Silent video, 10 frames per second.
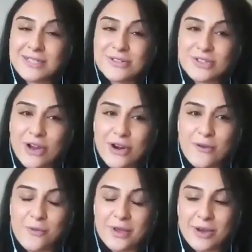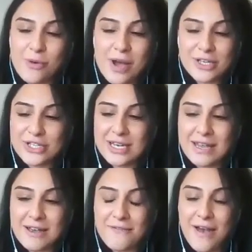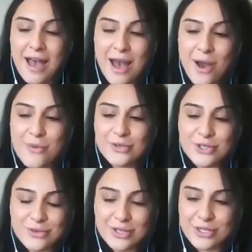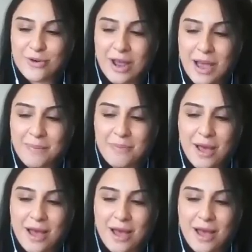to start off with a question of how would you describe